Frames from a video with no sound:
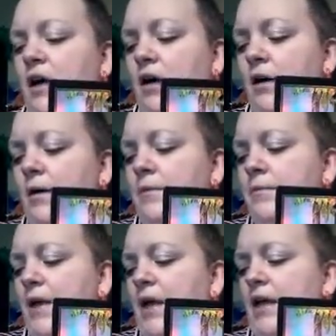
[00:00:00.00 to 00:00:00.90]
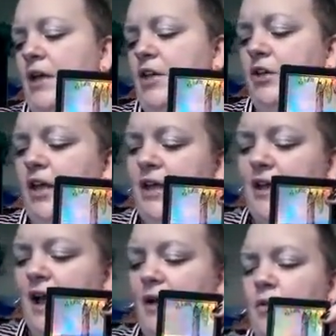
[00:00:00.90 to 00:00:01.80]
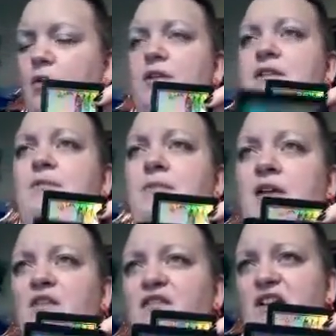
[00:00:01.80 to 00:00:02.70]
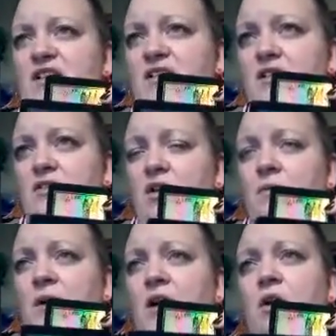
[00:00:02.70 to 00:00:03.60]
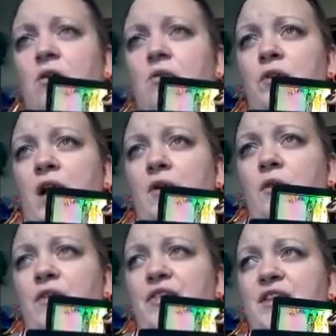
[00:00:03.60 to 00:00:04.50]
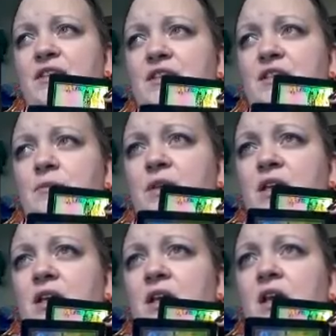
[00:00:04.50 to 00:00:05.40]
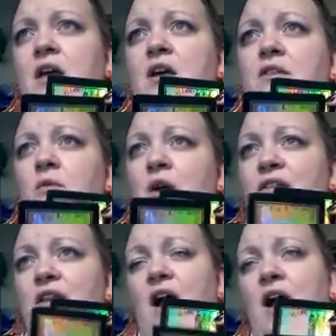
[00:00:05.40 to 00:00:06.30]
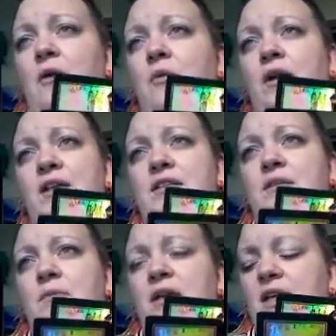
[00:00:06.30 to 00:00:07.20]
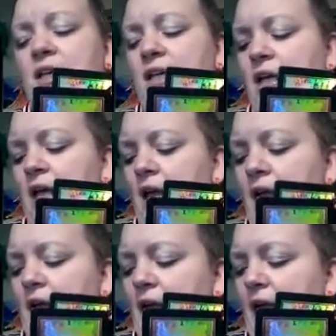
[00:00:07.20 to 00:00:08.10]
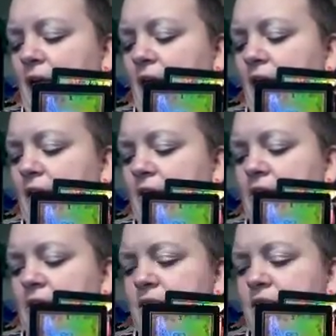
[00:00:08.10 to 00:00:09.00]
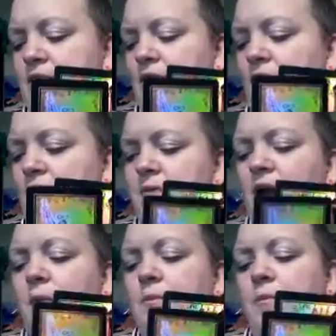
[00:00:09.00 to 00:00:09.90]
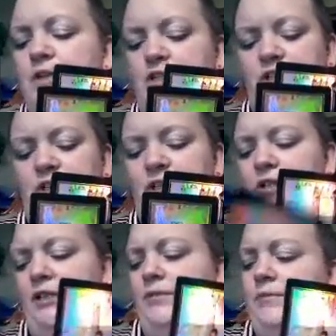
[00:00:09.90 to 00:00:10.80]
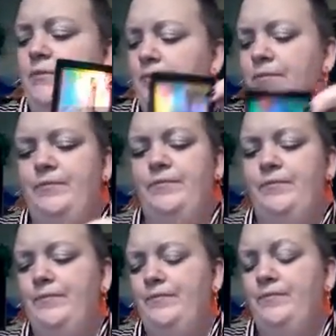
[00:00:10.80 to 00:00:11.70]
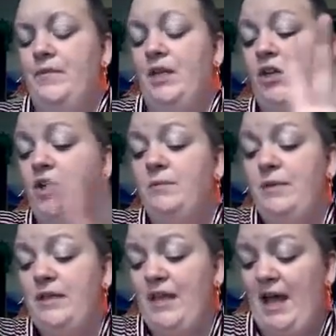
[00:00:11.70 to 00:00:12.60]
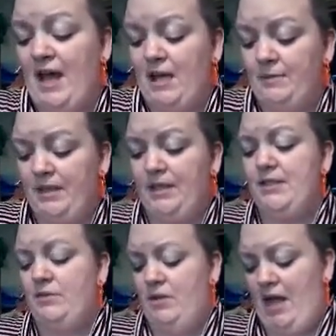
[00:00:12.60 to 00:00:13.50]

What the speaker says: You're like, I want to manifest this on my own. I want this to be the way that I want it to be, and I'm not budging. Could be that, because we